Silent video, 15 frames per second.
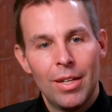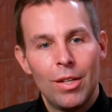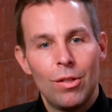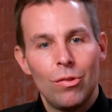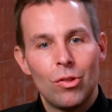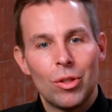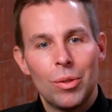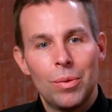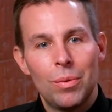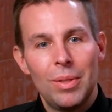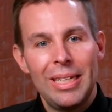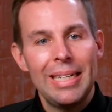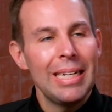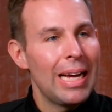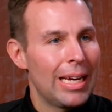So
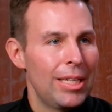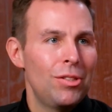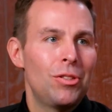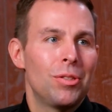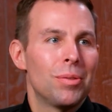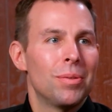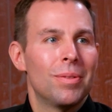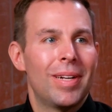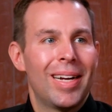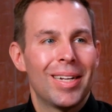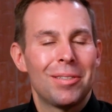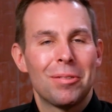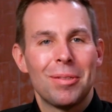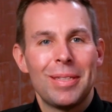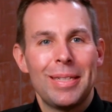in high school,
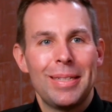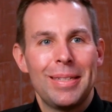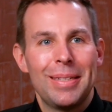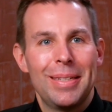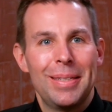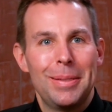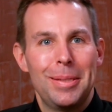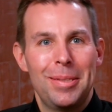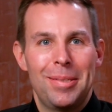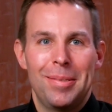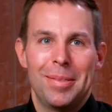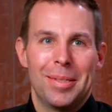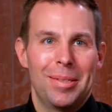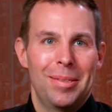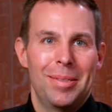actually, and this is
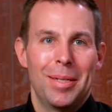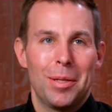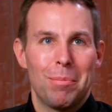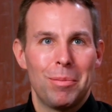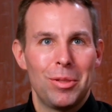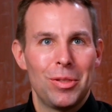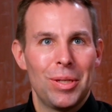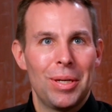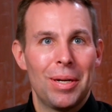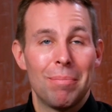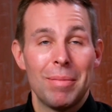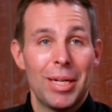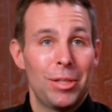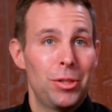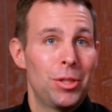going to sound bizarre, I'm
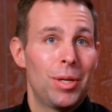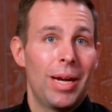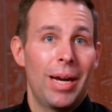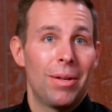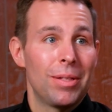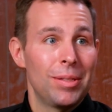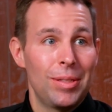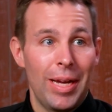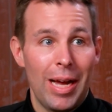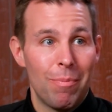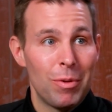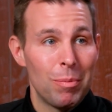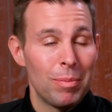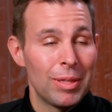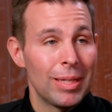not sure how this
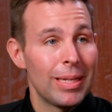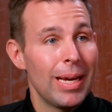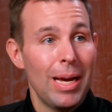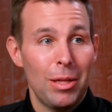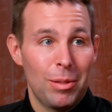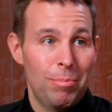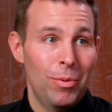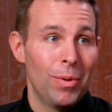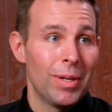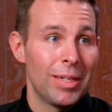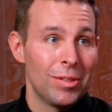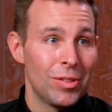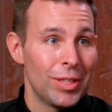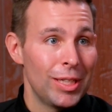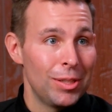happened, but the Gallup
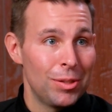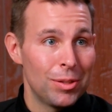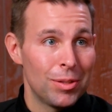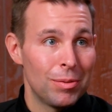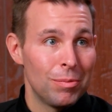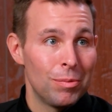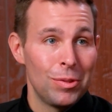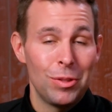organization was